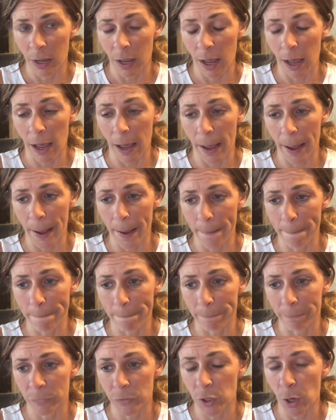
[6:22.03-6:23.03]

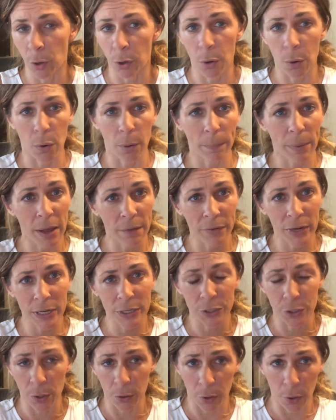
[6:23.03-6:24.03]
Don't go above it,
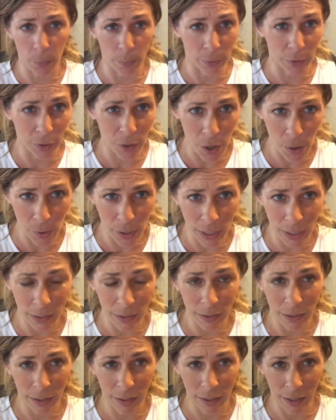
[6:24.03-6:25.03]
don't go below it,
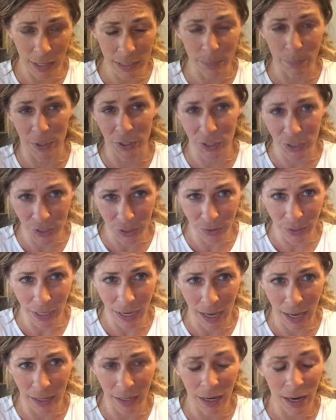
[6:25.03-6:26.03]
as much as you
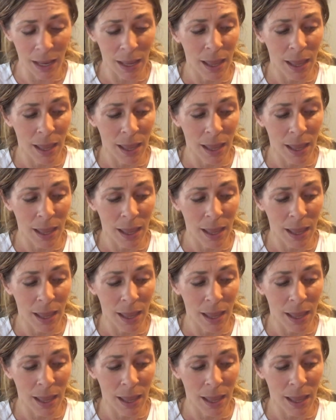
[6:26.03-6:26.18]
can.